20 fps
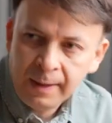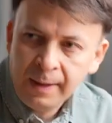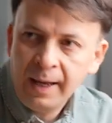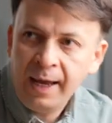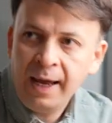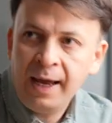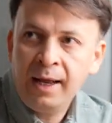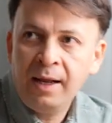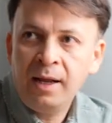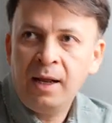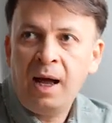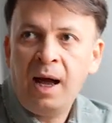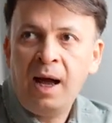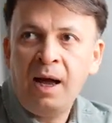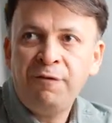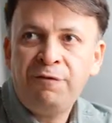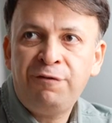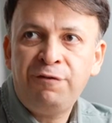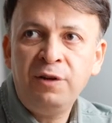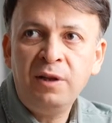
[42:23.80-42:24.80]
And I
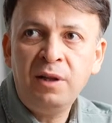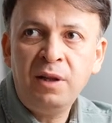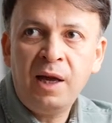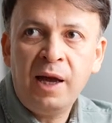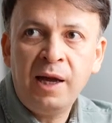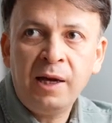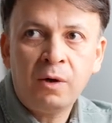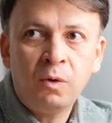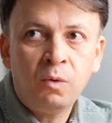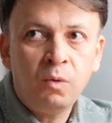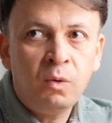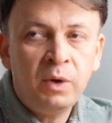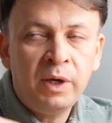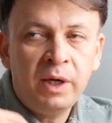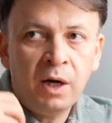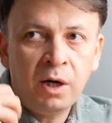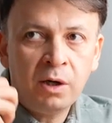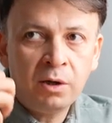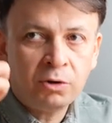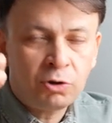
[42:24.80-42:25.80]
feel like we
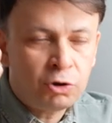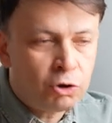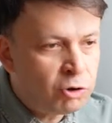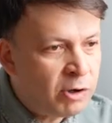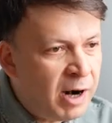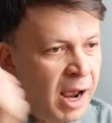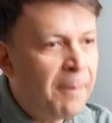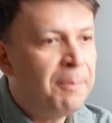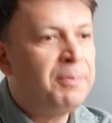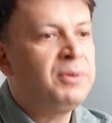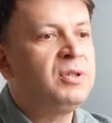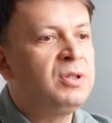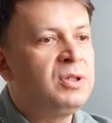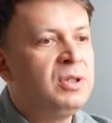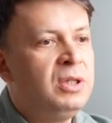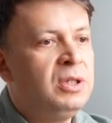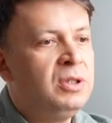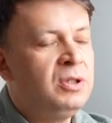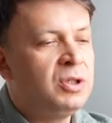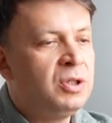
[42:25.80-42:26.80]
are trapped
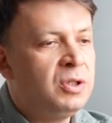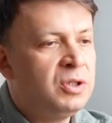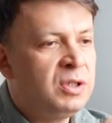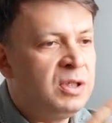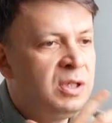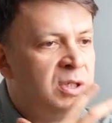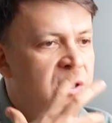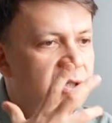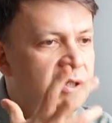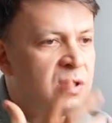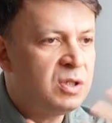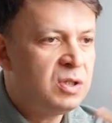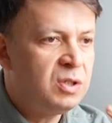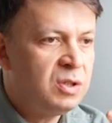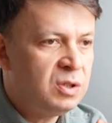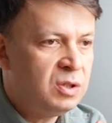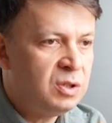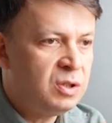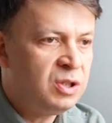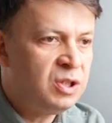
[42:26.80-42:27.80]
into this
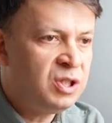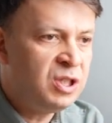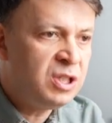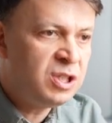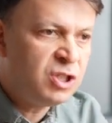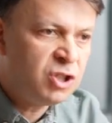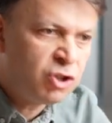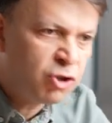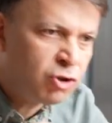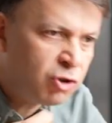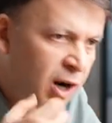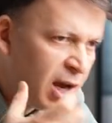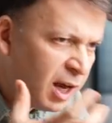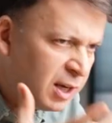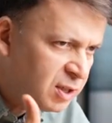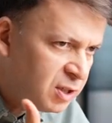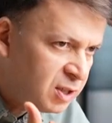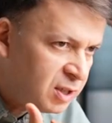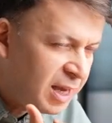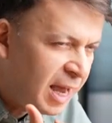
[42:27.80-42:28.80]

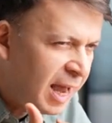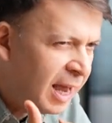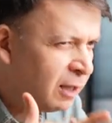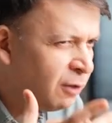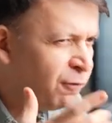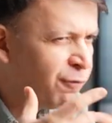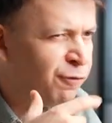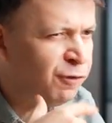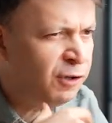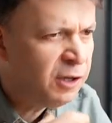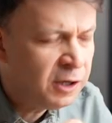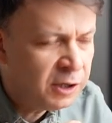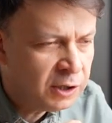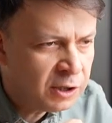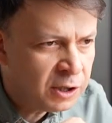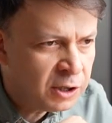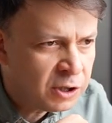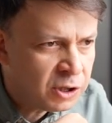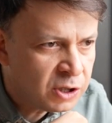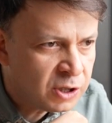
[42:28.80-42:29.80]
distrust and
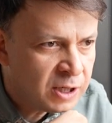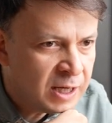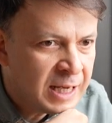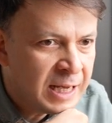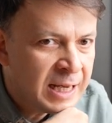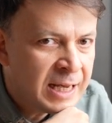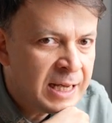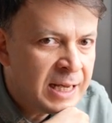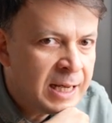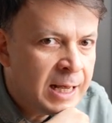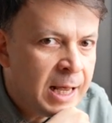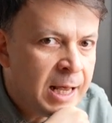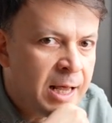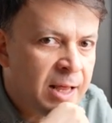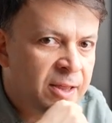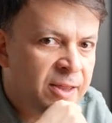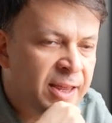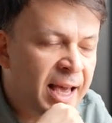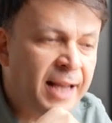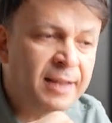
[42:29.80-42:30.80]
fears
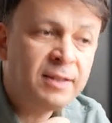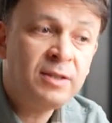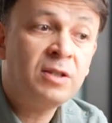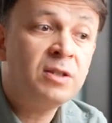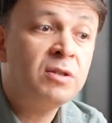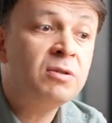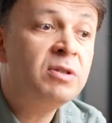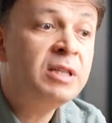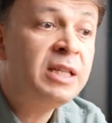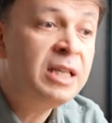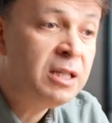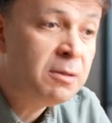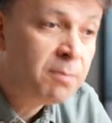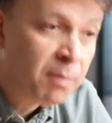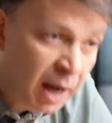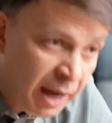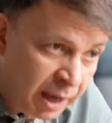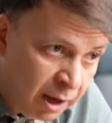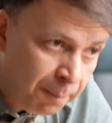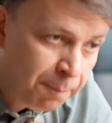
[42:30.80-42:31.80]
that, in
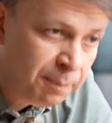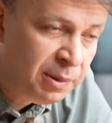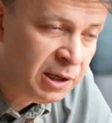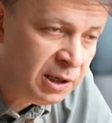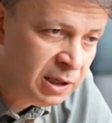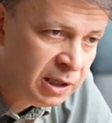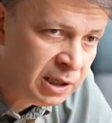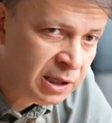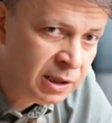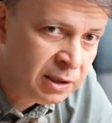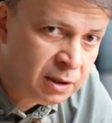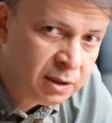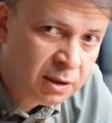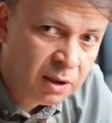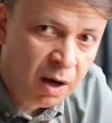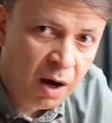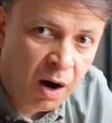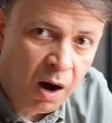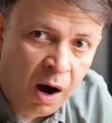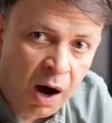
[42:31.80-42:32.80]
my opinion,
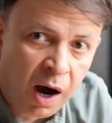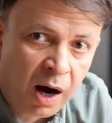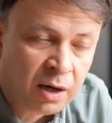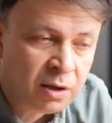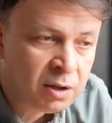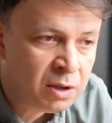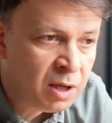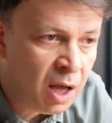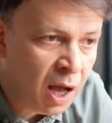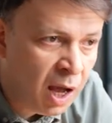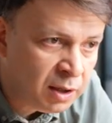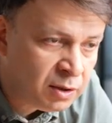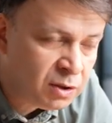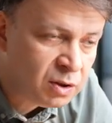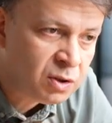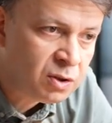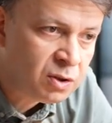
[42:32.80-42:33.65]
are not,